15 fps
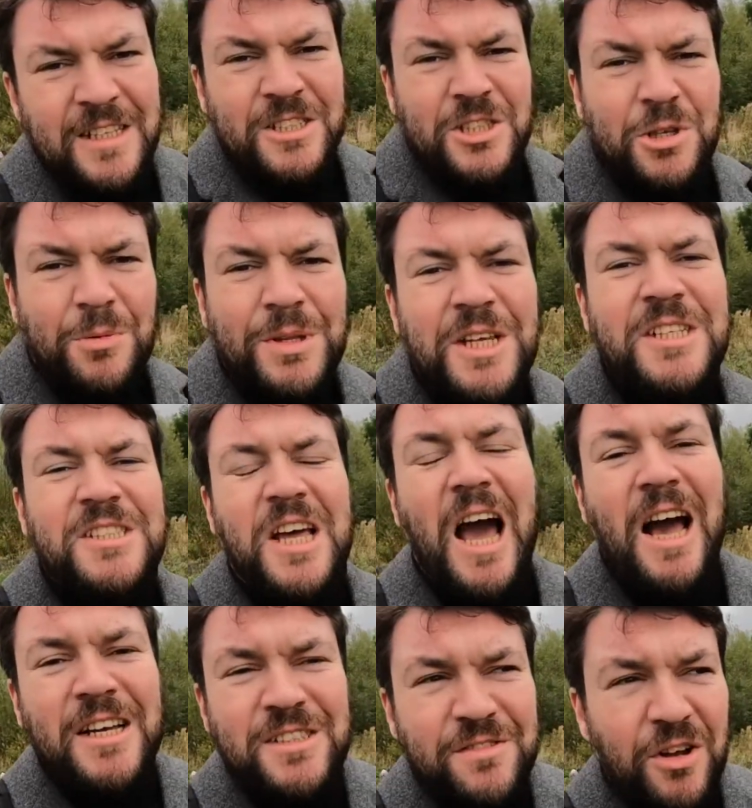Some of these
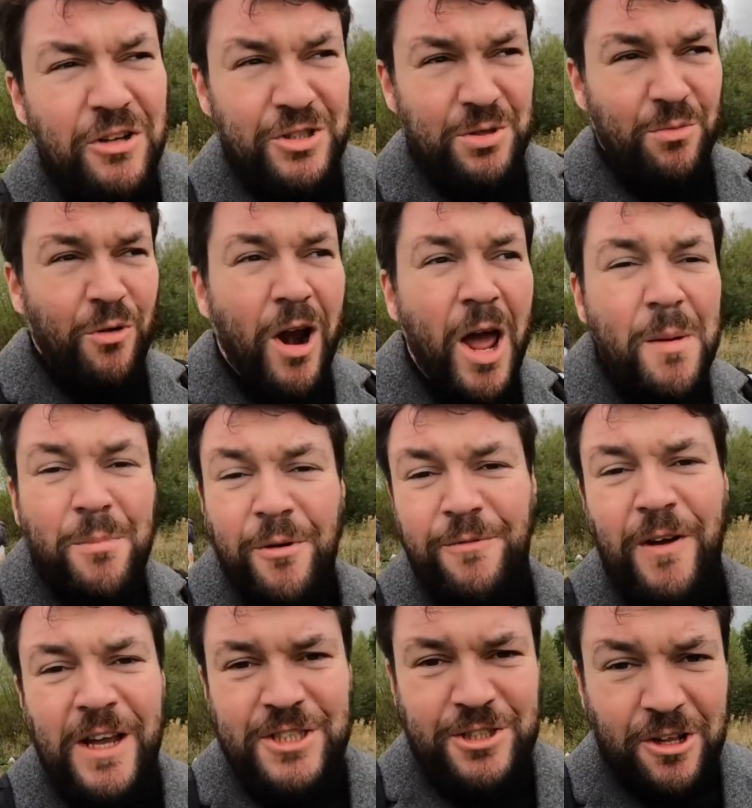guys have got some right
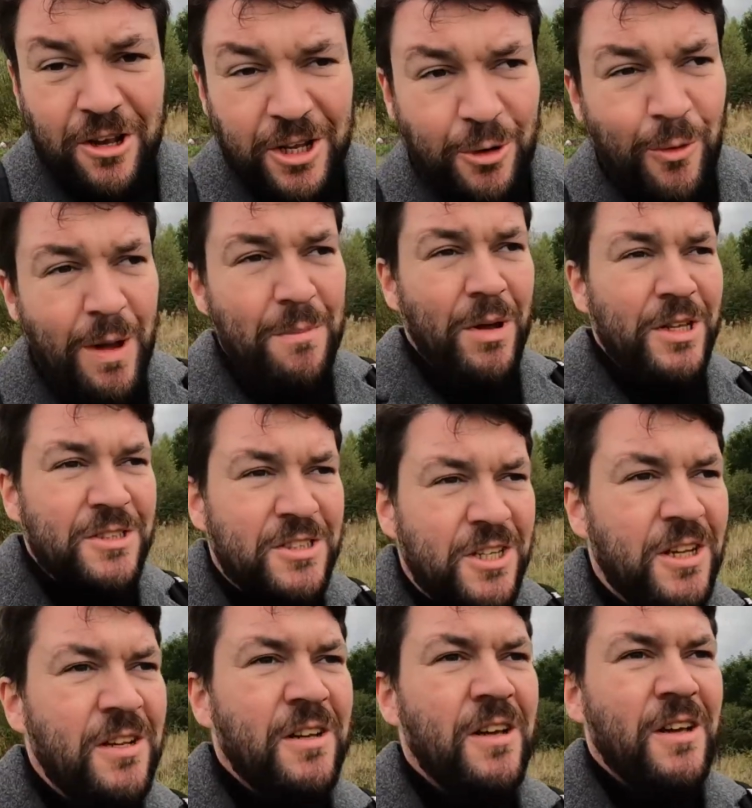professional equipment.
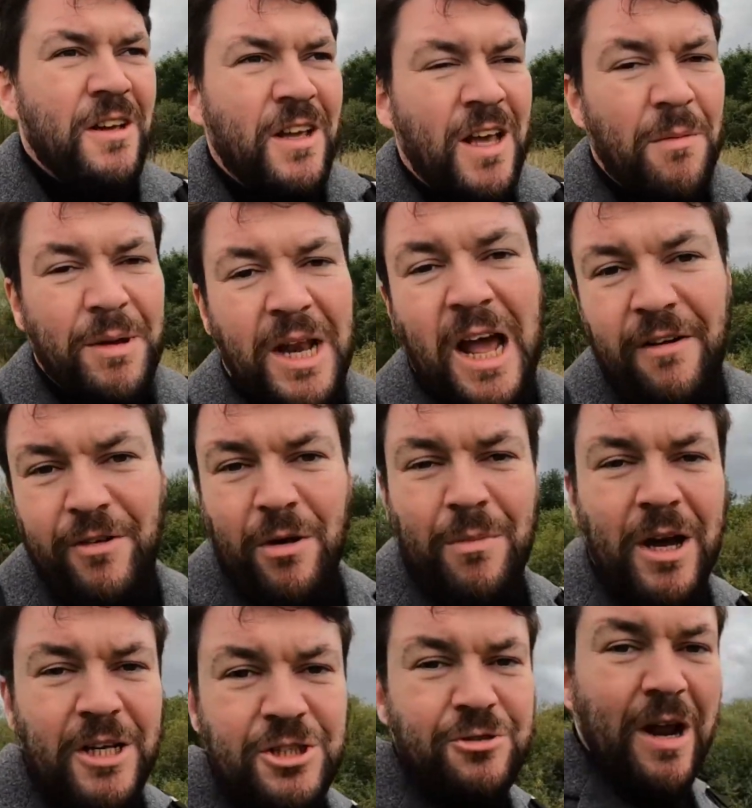I mean, I've got
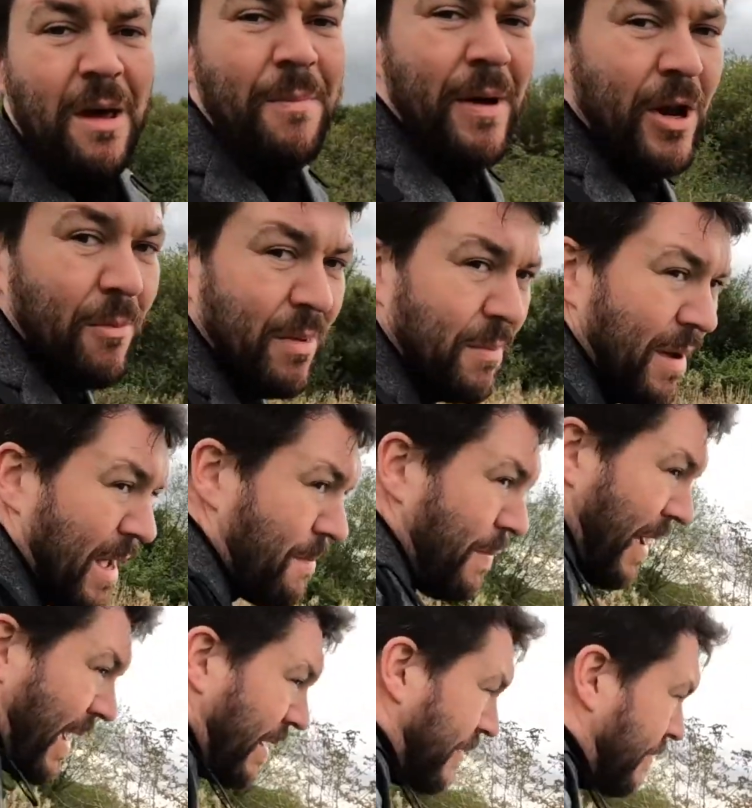my tripod on my backpack.